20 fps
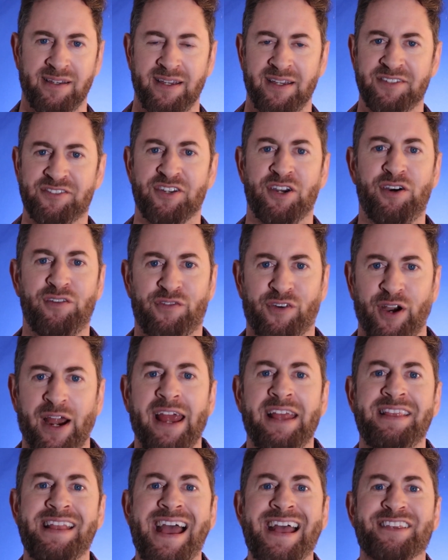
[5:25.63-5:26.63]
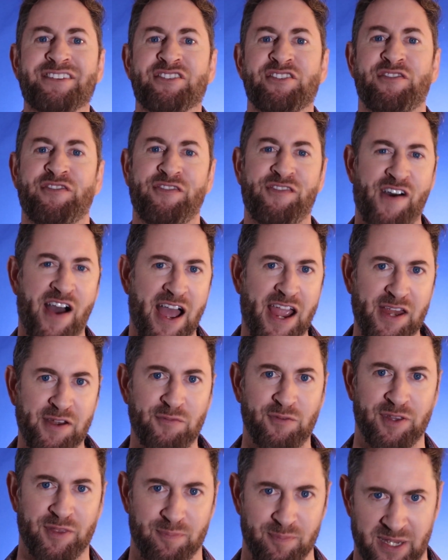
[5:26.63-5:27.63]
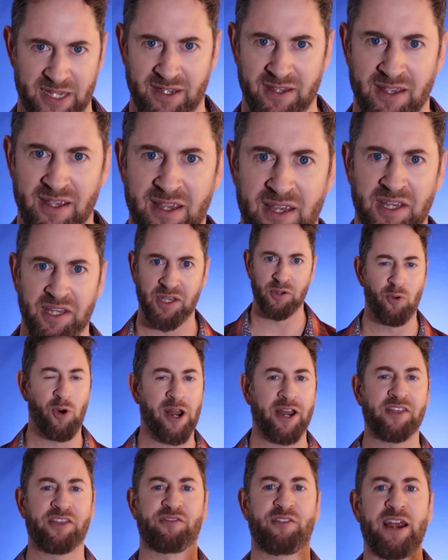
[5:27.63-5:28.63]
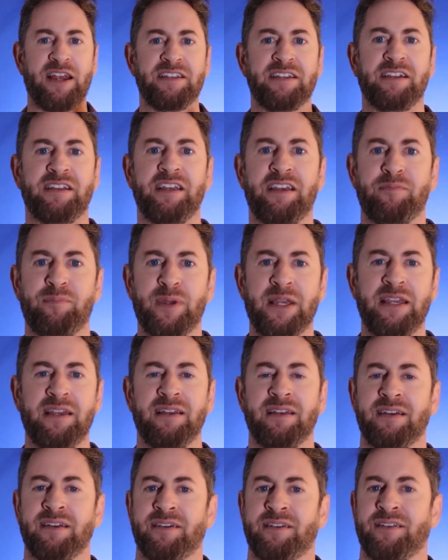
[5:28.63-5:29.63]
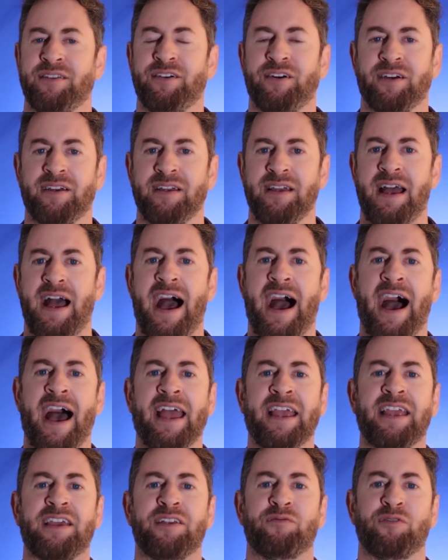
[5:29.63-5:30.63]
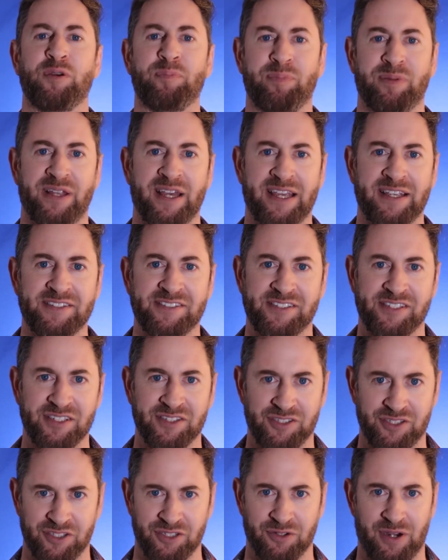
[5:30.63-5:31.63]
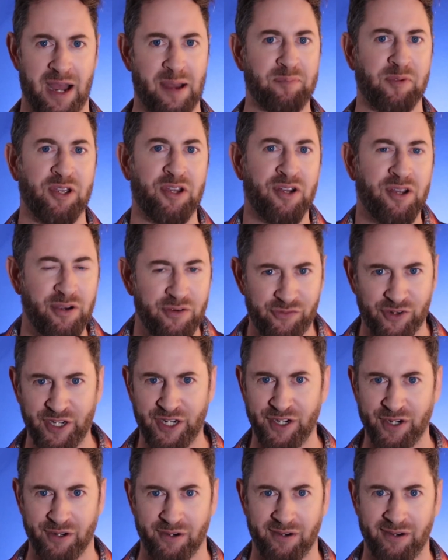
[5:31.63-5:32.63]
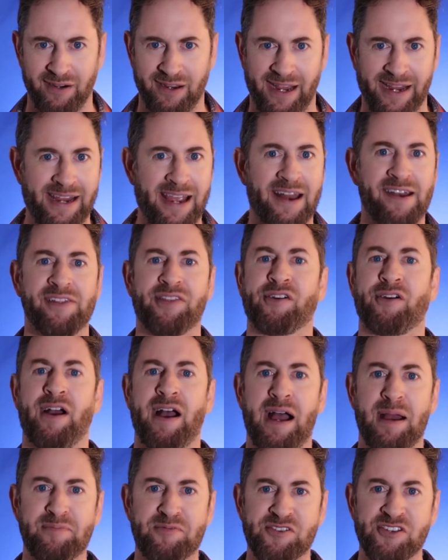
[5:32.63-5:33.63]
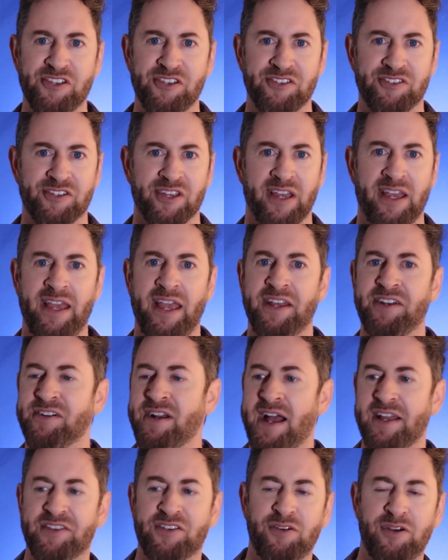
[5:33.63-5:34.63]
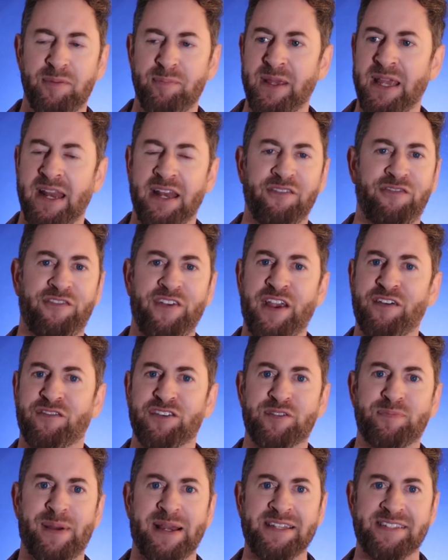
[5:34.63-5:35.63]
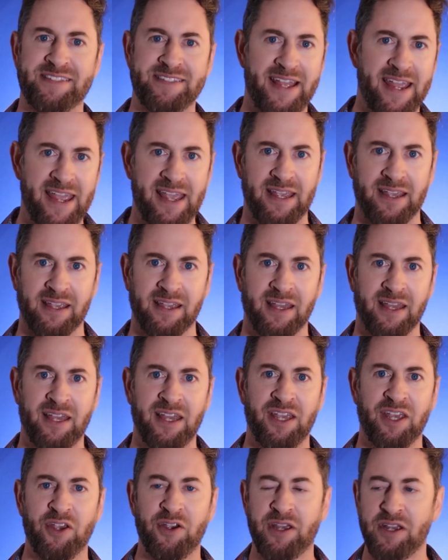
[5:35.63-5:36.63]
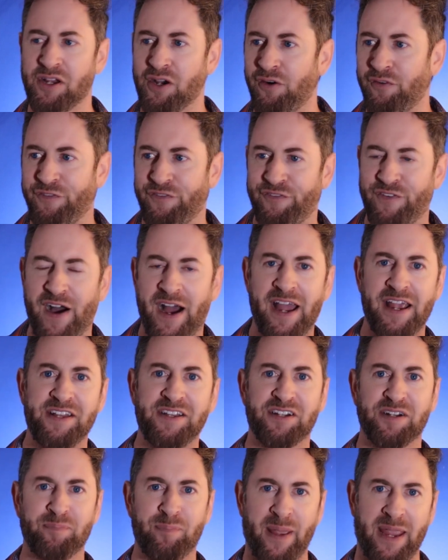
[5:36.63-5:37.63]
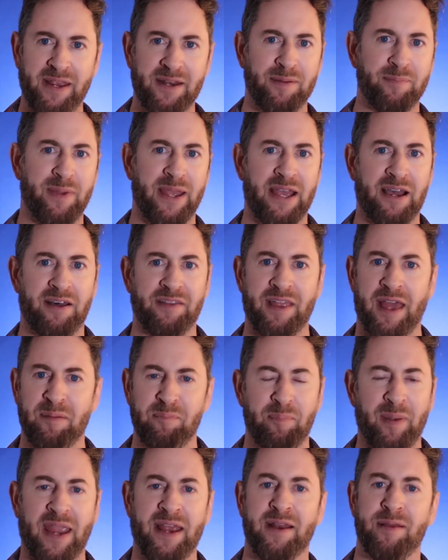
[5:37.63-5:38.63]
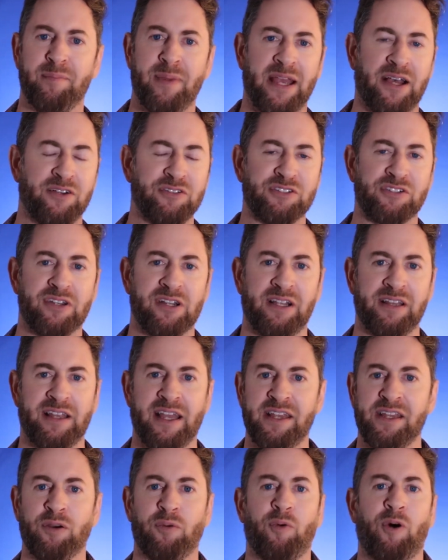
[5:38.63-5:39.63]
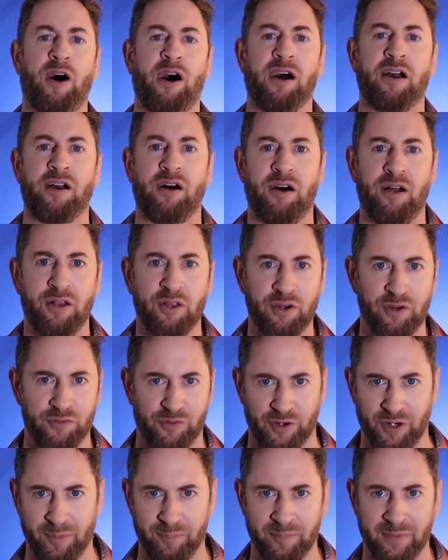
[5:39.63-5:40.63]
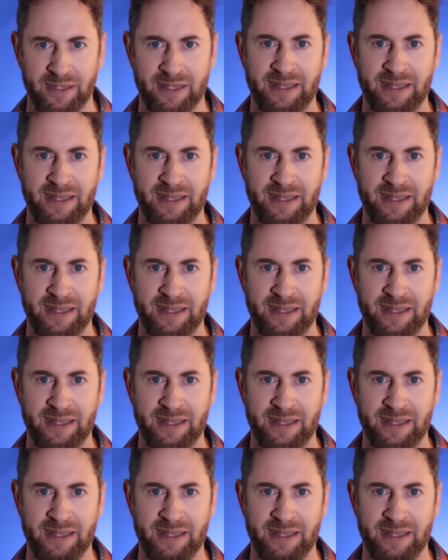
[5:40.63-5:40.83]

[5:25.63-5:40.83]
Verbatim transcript: it's over, and that's fine with me. You wanna threaten to leave me? look, I can replace you too. I'm good over here. I got other options. And you're not doing me any favors by staying. You can go find your beta male, that beta male who's gonna let you walk all over them.